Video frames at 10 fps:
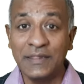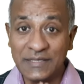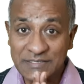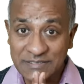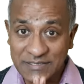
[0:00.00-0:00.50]

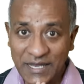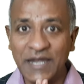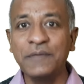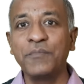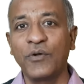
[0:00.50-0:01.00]
Then
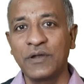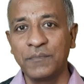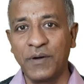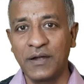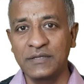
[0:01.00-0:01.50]
second
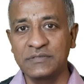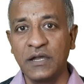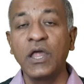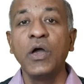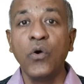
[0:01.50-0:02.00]
important part is
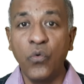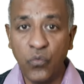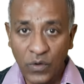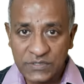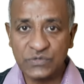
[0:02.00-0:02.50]
that
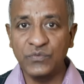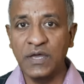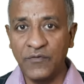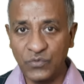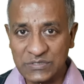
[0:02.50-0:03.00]
first, we
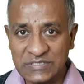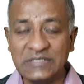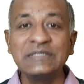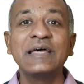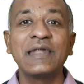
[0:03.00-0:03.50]
have to
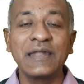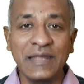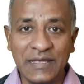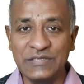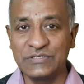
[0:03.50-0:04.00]
see the
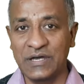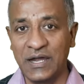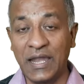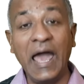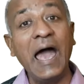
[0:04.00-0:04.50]
range
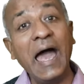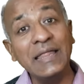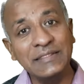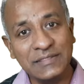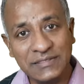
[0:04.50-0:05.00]
chart,
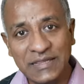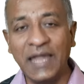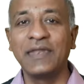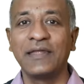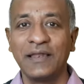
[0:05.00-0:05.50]
and
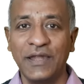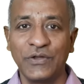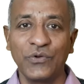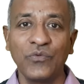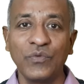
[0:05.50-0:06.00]
then
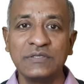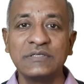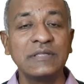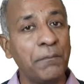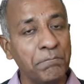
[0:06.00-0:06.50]
later on we
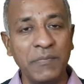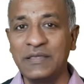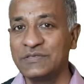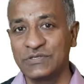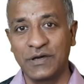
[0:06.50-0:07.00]
see the
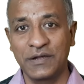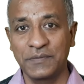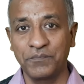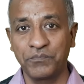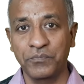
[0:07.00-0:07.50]
mean chart.
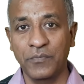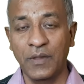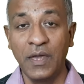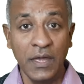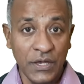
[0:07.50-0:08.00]

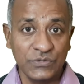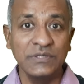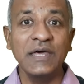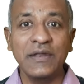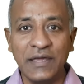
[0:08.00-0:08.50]
So
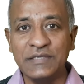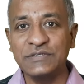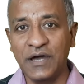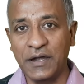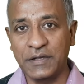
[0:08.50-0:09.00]
in the range
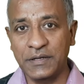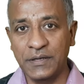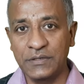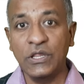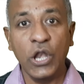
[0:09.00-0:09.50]
chart,
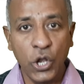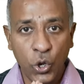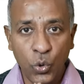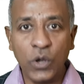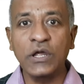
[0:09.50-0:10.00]
the
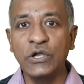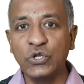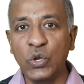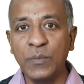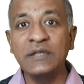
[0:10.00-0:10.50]
lower
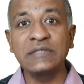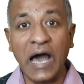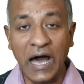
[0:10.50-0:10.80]
control limit is